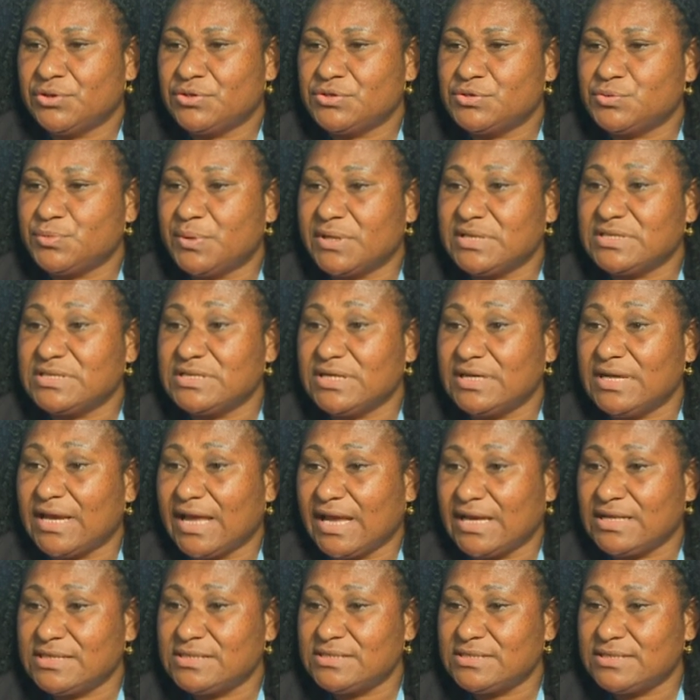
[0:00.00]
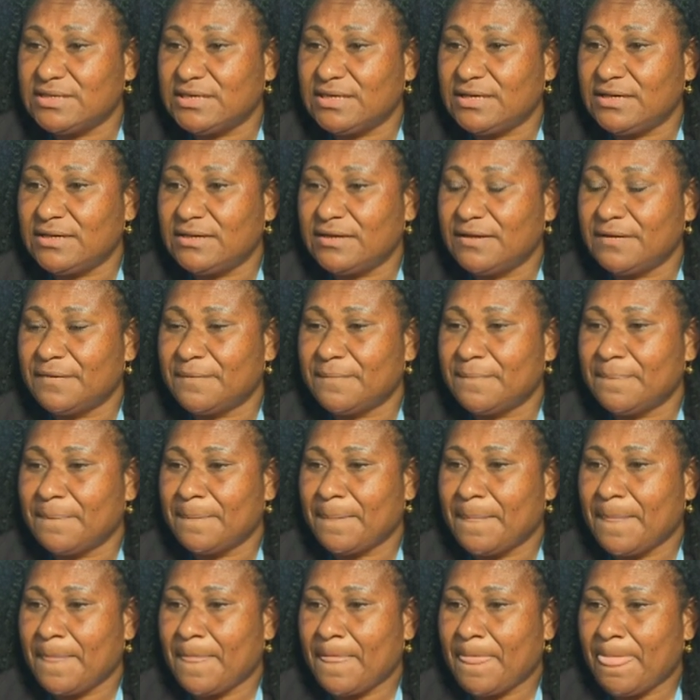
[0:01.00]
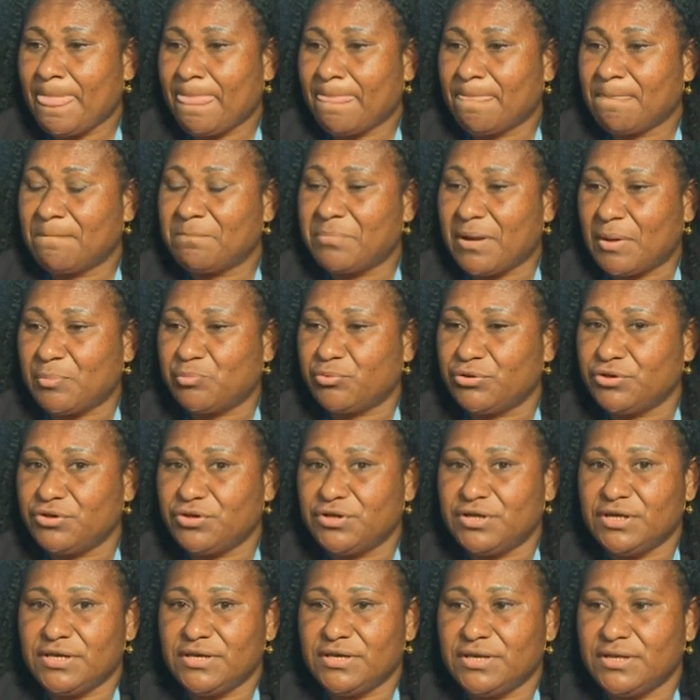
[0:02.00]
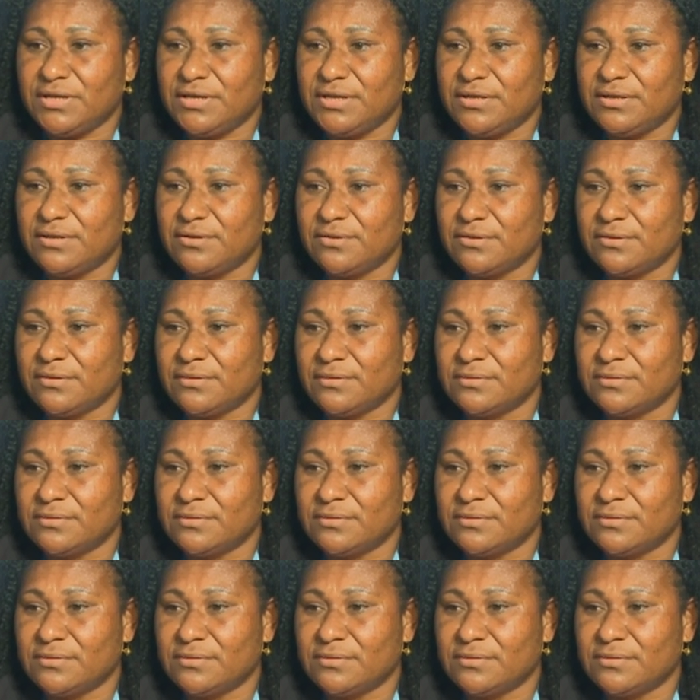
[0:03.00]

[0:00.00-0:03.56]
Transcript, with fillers: 2019, Papua New Guinea,